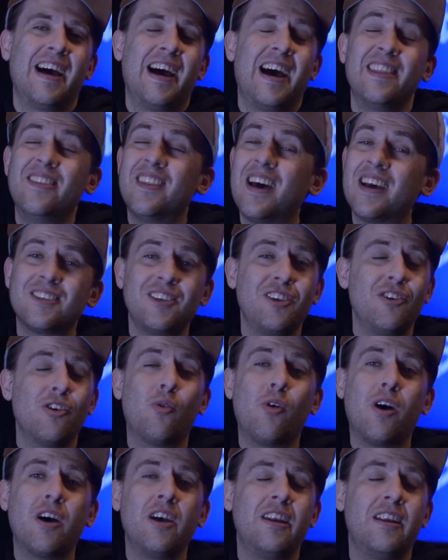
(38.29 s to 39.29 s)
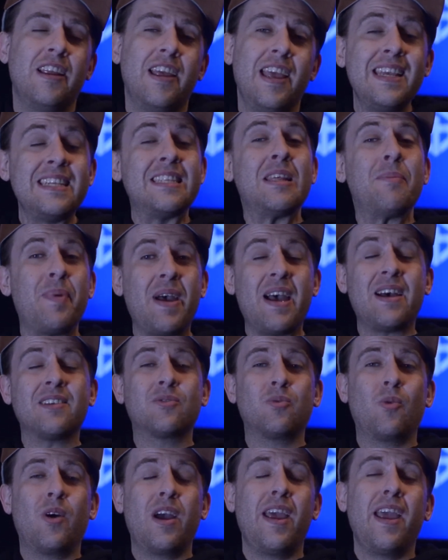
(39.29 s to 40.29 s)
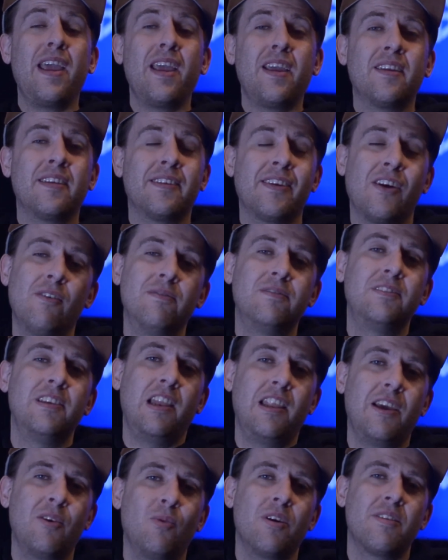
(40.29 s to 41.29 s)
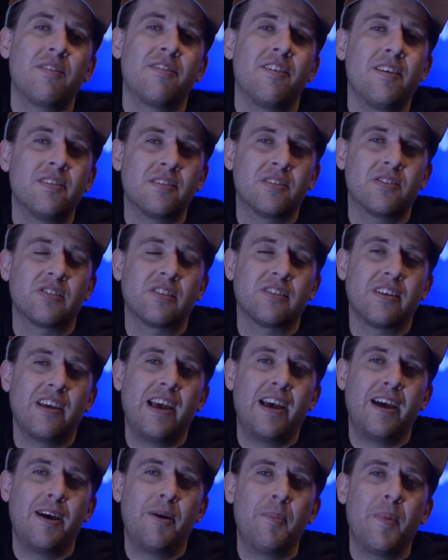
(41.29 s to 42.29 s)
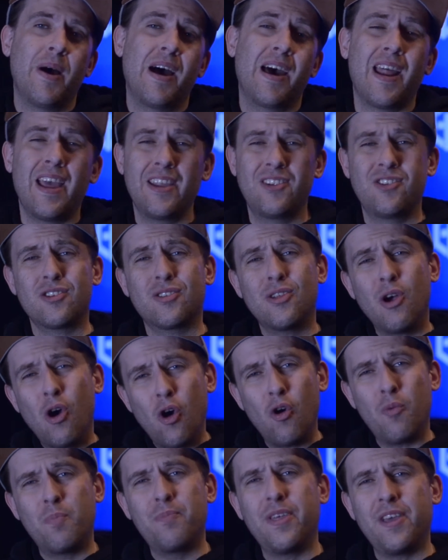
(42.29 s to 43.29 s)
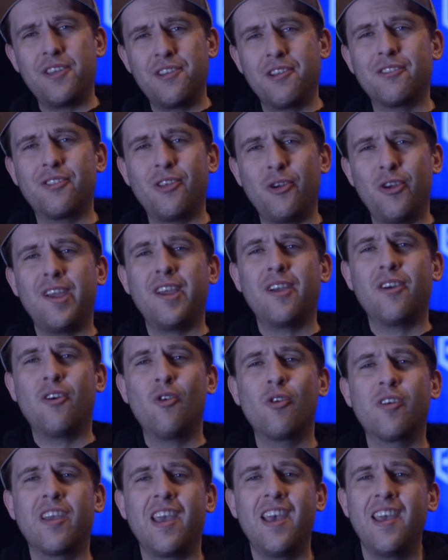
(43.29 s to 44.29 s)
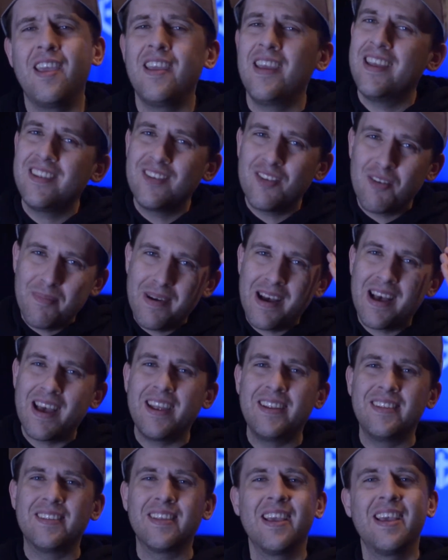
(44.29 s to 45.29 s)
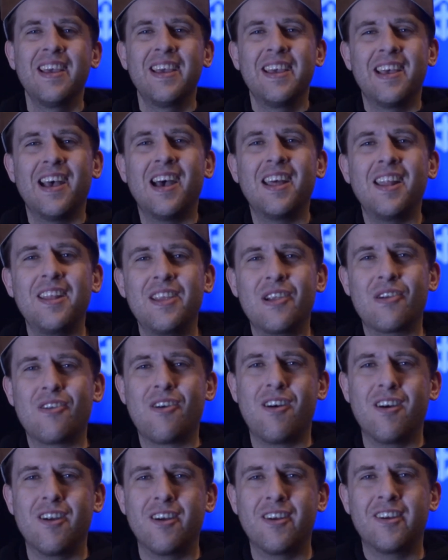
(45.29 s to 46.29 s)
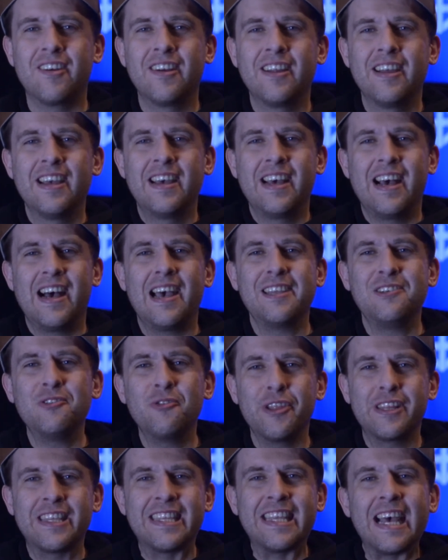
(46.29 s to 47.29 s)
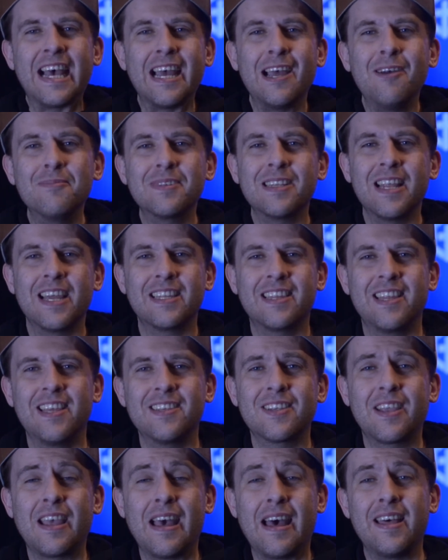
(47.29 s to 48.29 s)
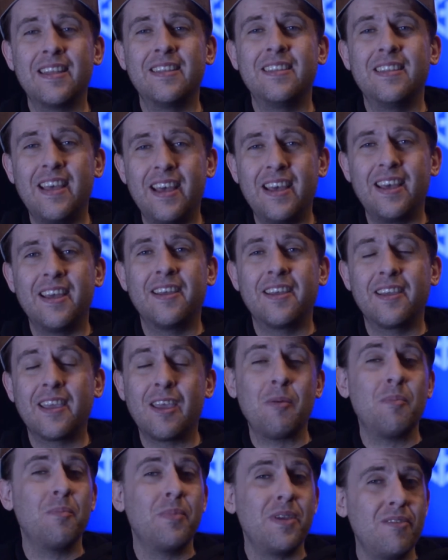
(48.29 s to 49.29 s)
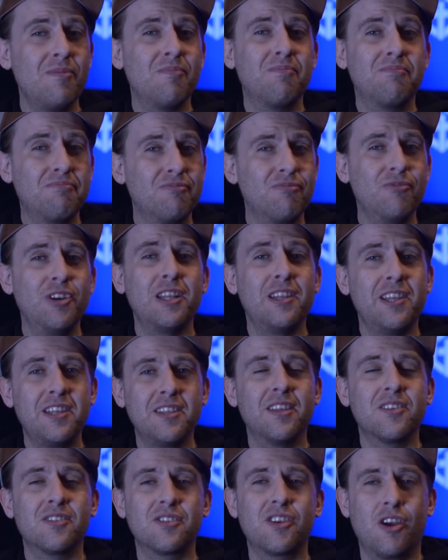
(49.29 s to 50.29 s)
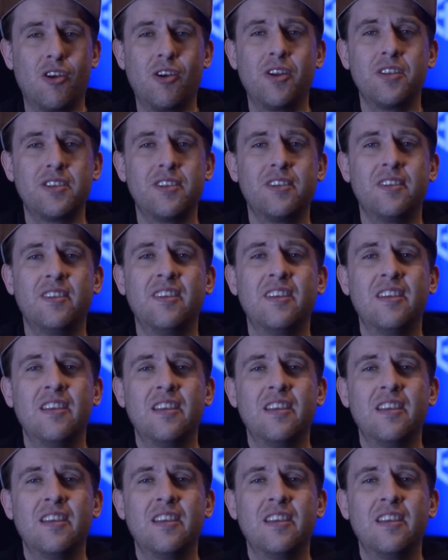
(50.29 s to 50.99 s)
And that, you know what, is the best way of dealing with this. And I just hope that you're doing okay in your mind and in your heart. I know that times like this can be really discouraging.